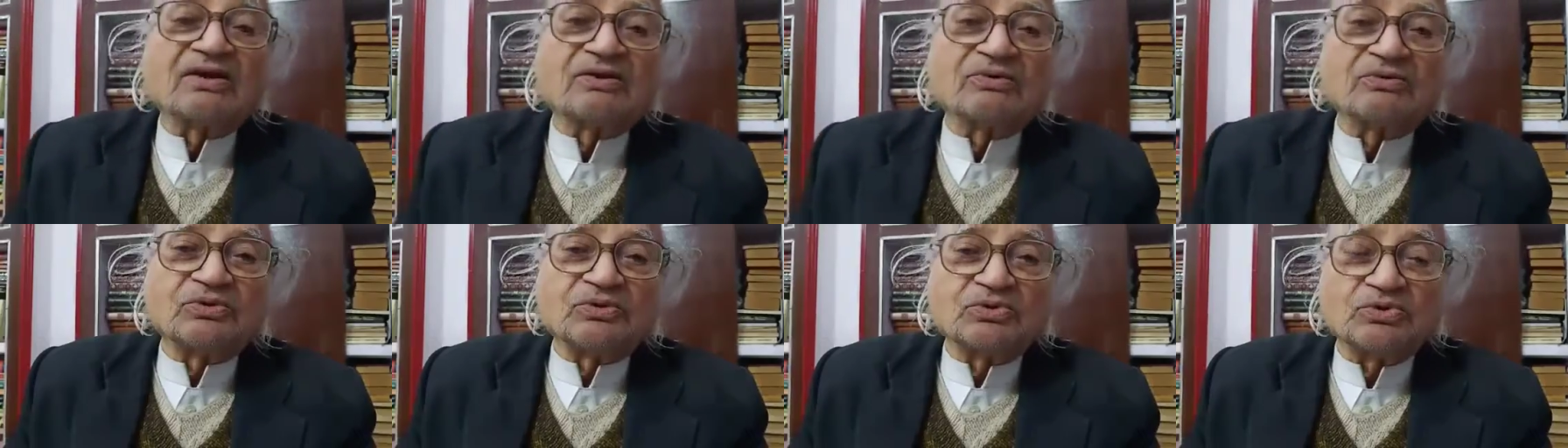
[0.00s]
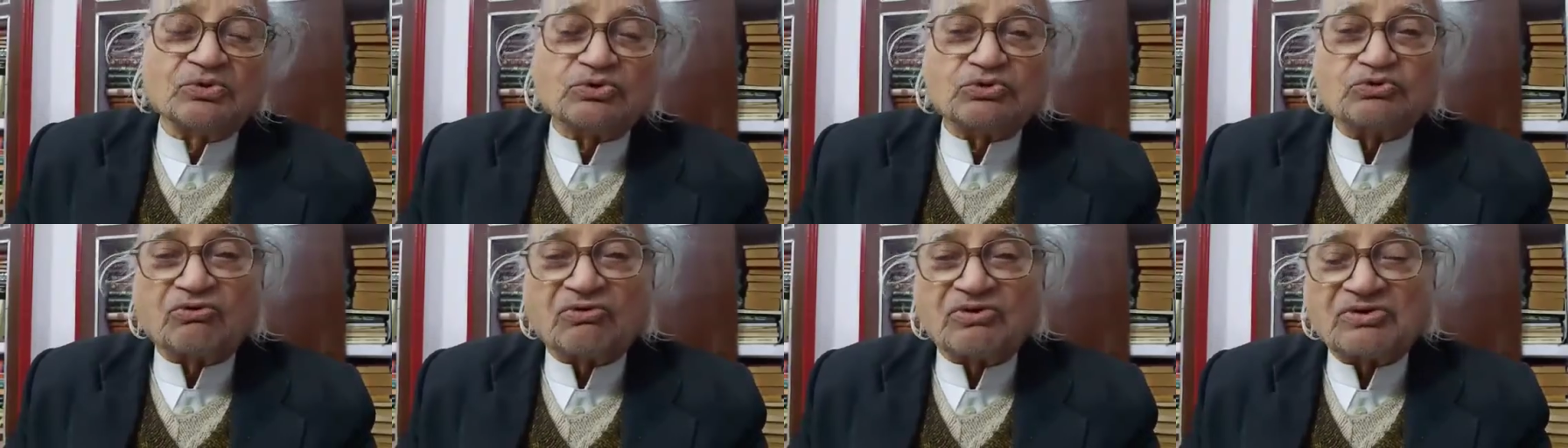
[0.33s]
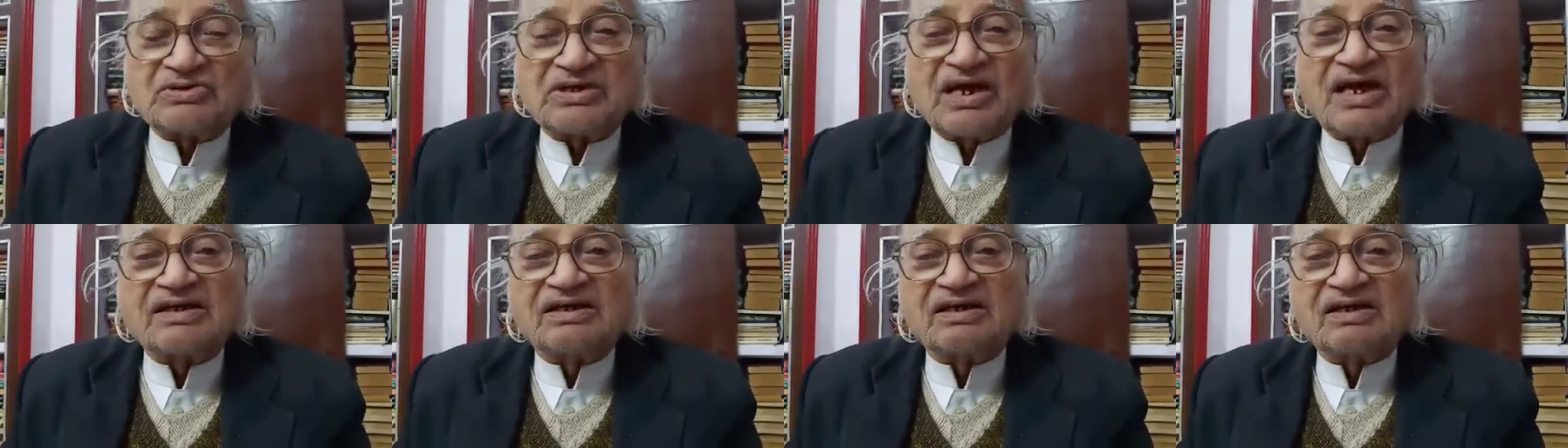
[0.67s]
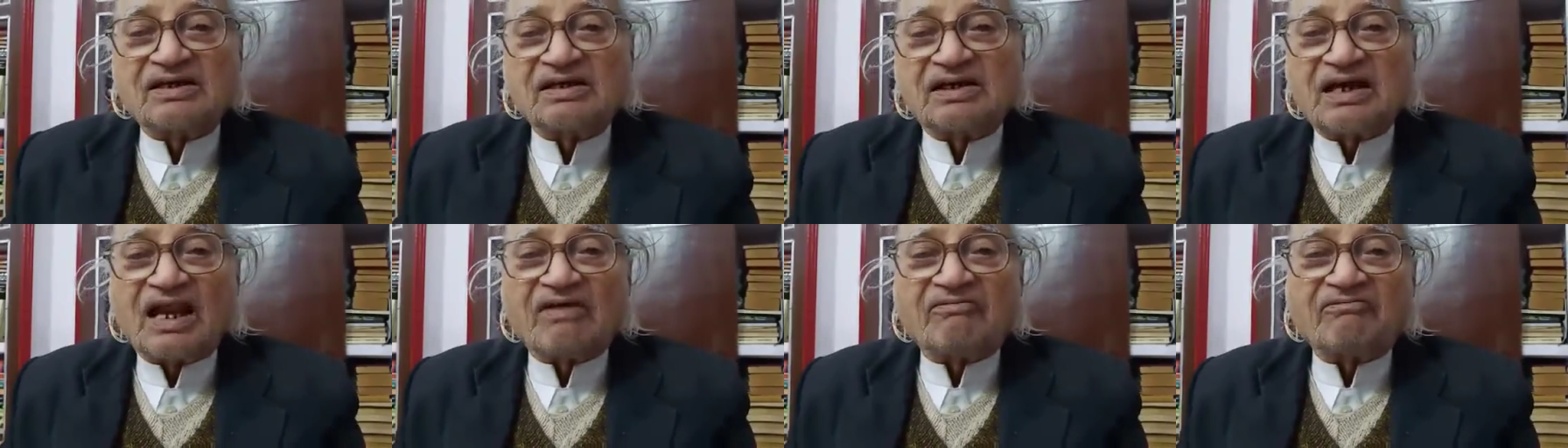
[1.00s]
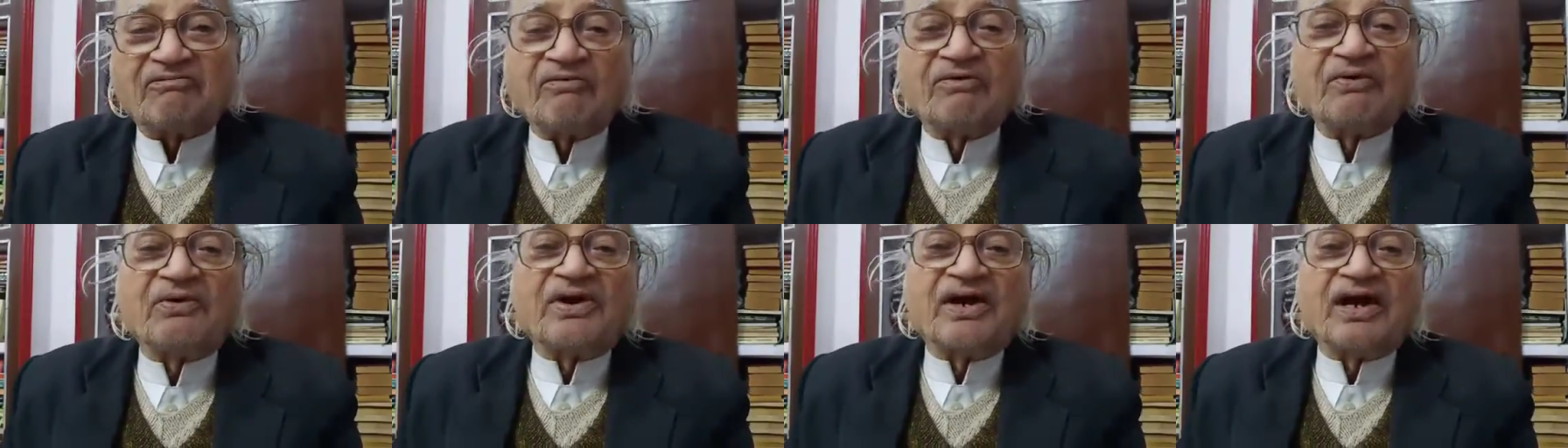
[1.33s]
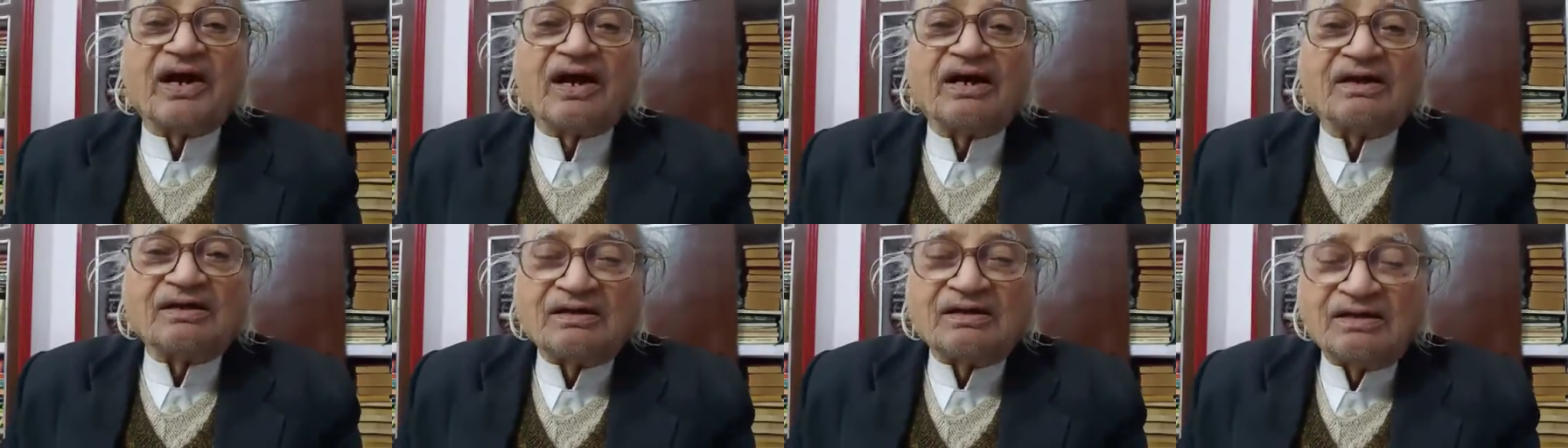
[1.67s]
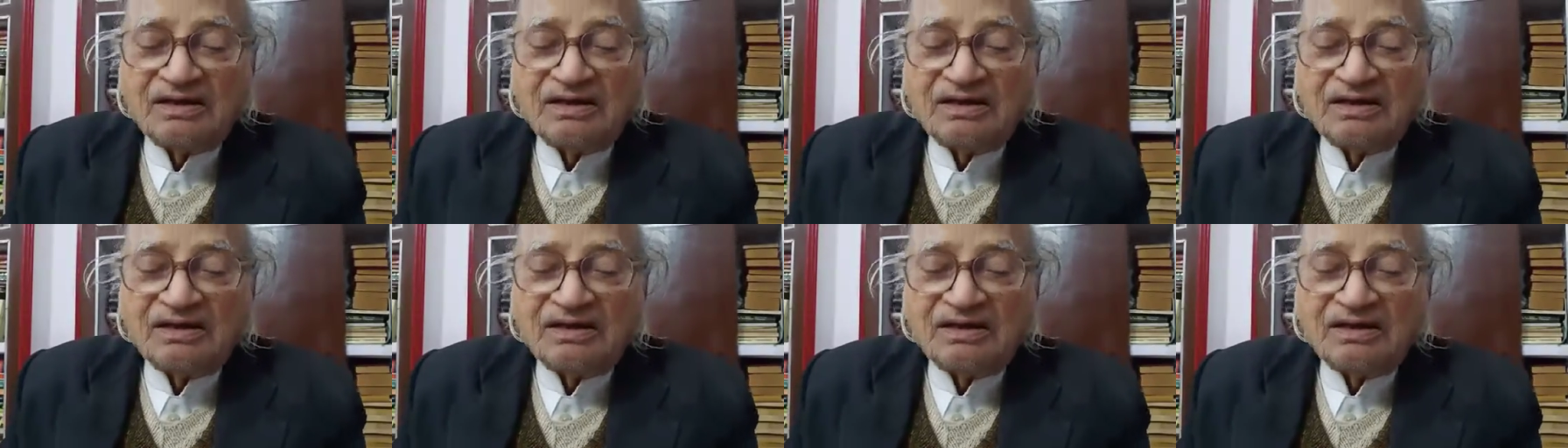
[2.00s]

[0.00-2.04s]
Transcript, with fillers: who used to reside in California,